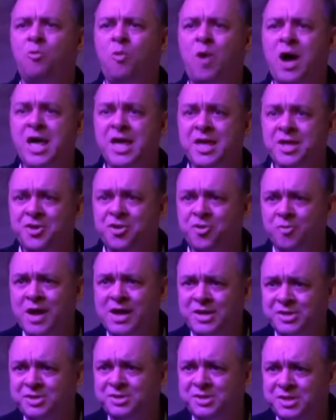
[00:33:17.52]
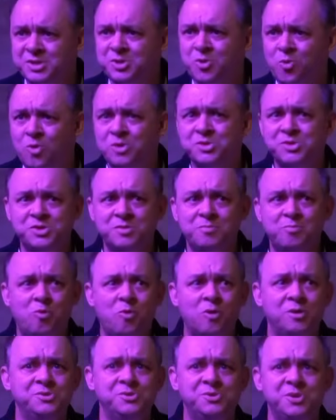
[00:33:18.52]
why indirect discourse is
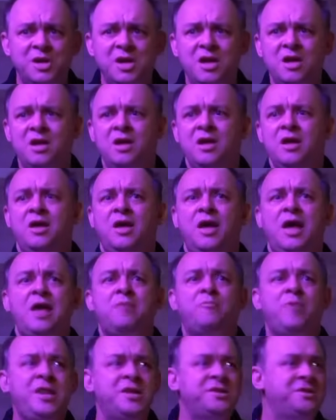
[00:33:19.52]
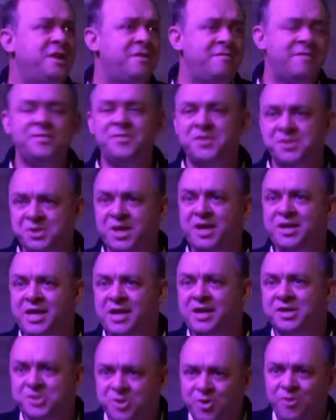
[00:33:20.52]
important. And we didn't invent this
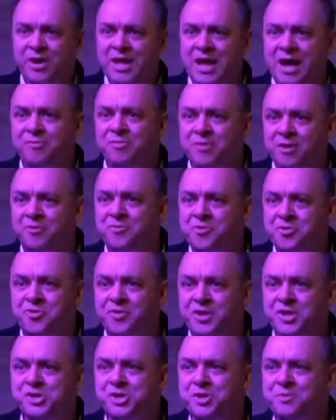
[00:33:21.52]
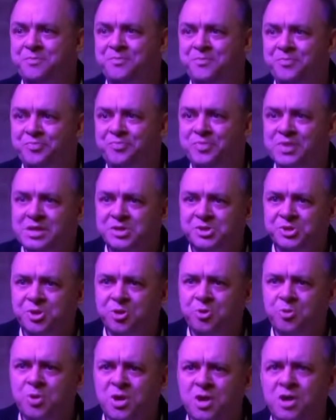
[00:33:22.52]
idea. It's already out there in the tradition.
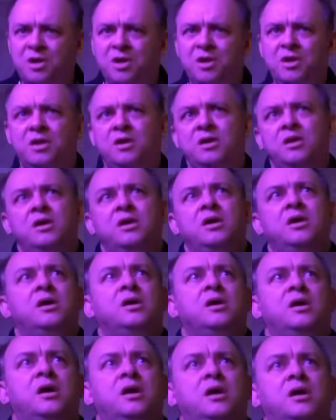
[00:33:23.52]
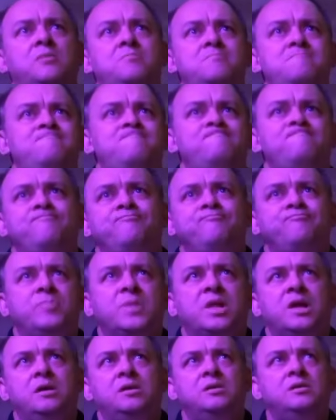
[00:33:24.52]
So, um,
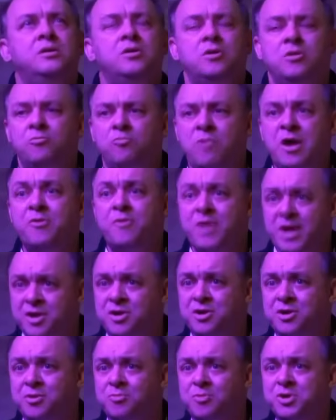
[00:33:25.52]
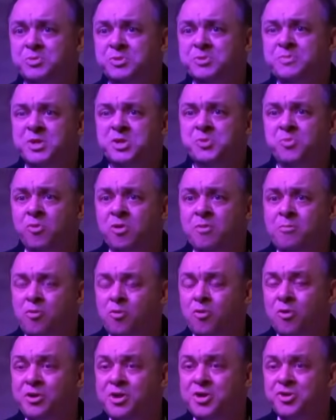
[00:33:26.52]
rhetoric, which was much more
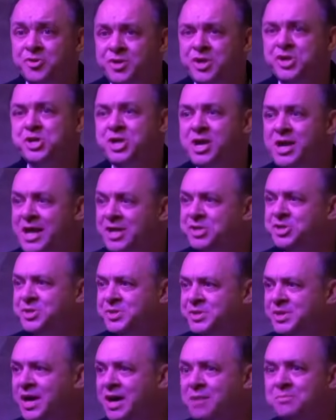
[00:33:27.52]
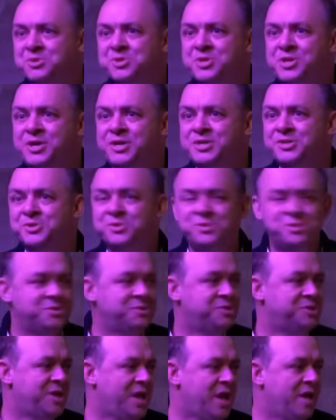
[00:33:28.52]
important a tradition in ancient times than it is
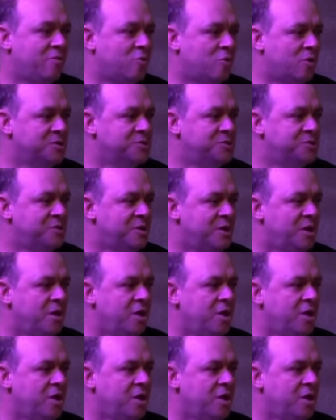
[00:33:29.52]
today, of course.